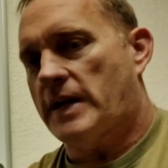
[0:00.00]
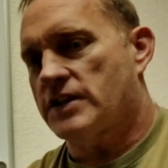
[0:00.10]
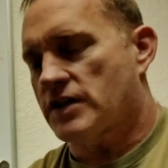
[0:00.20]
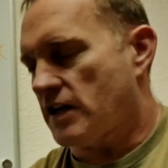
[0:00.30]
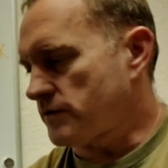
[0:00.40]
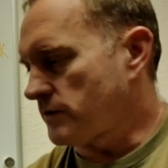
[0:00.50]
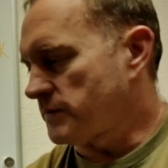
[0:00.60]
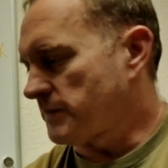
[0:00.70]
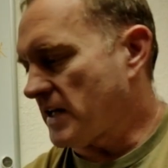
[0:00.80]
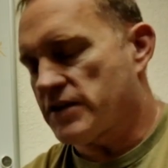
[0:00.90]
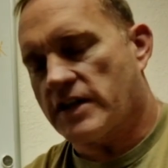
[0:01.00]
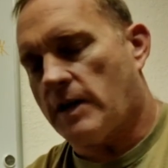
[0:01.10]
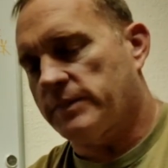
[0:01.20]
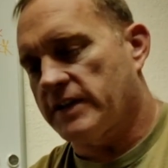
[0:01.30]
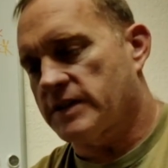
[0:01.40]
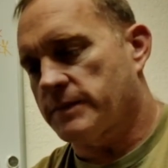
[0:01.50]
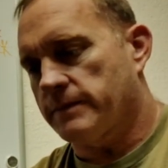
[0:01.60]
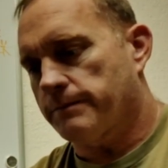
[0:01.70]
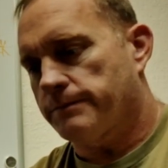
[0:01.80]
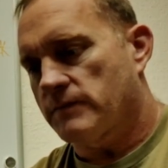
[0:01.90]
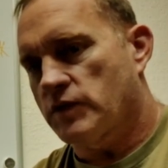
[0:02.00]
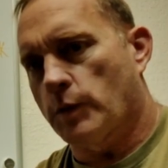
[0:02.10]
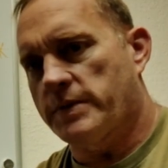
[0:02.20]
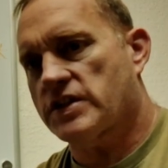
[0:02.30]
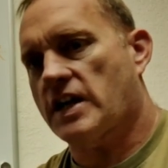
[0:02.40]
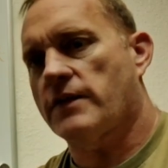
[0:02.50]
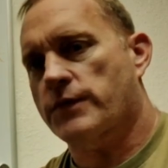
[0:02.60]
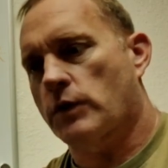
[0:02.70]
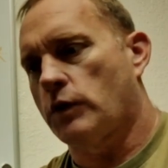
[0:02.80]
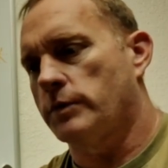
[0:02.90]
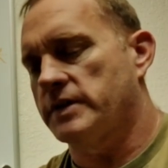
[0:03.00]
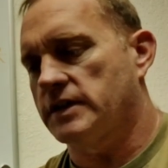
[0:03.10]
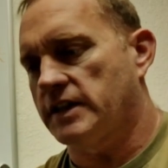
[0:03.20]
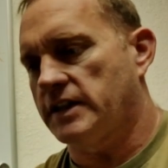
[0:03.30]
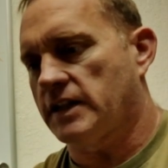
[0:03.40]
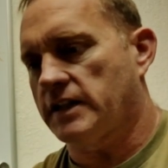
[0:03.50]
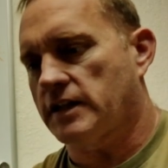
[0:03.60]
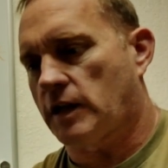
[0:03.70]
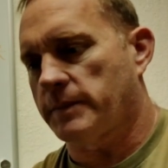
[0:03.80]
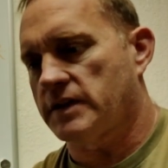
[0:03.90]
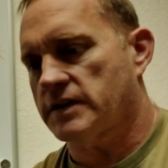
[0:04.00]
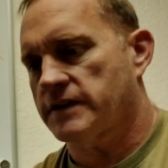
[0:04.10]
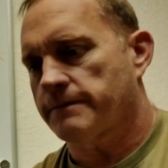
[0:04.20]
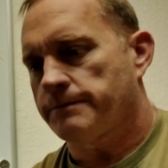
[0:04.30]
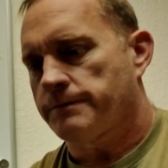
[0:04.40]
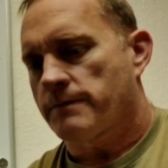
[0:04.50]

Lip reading: bad shot groups, bad shot placement, don't be shy. Throw them in the comments.